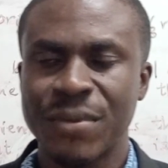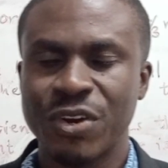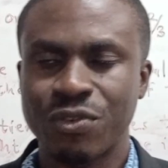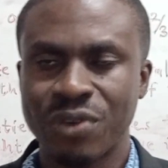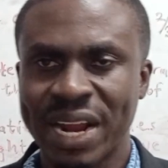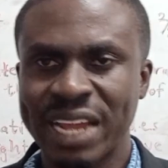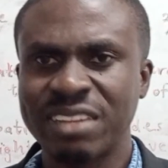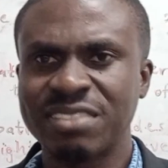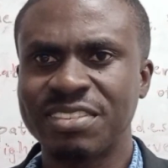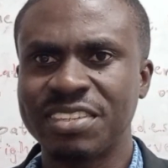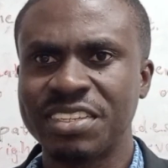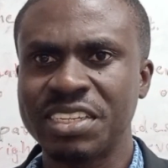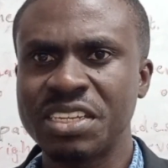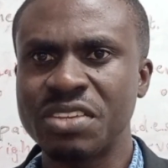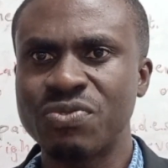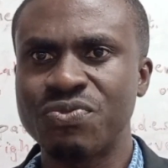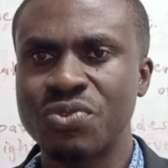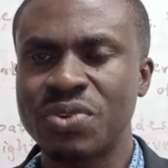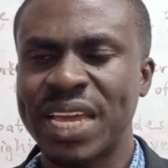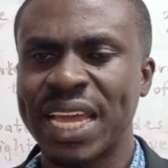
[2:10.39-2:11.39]
Try and see
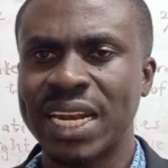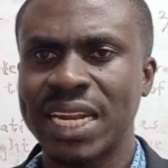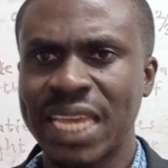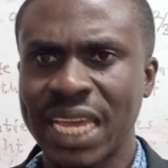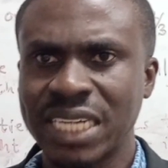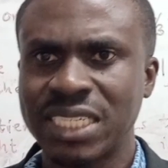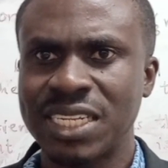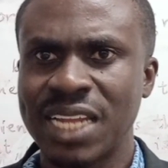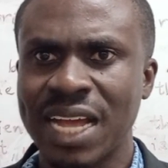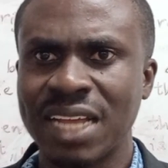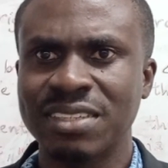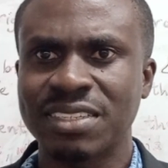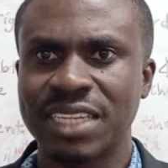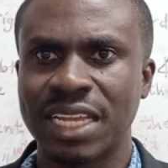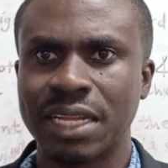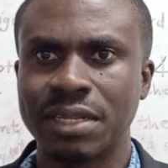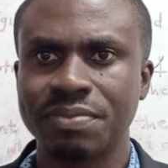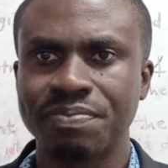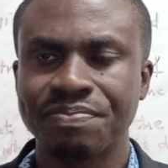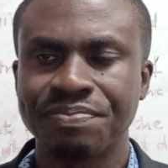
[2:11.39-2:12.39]
if you can get the answer.